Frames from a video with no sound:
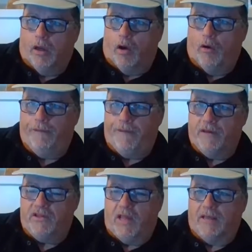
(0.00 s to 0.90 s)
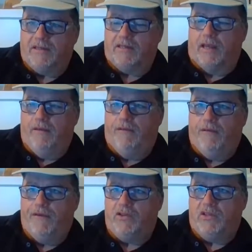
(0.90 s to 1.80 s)
I fished, as I say, if you
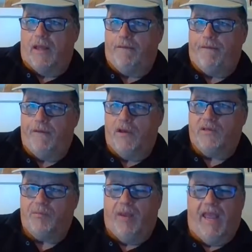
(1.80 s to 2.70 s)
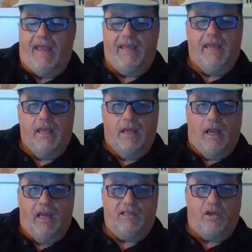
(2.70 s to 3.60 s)
fish that first peg,
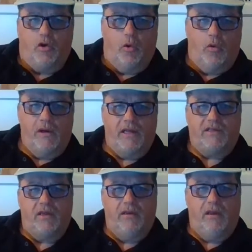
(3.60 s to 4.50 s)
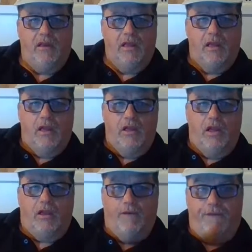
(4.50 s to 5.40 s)
it's a corner, so you
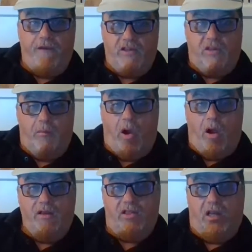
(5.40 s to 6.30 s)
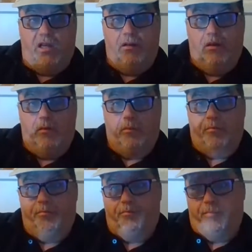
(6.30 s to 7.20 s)
can fish the margin,
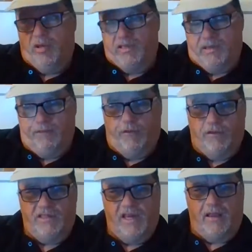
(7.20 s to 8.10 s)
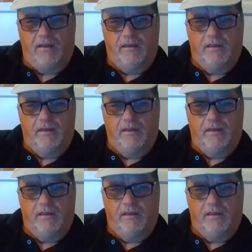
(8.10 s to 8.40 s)
but it's in front of you.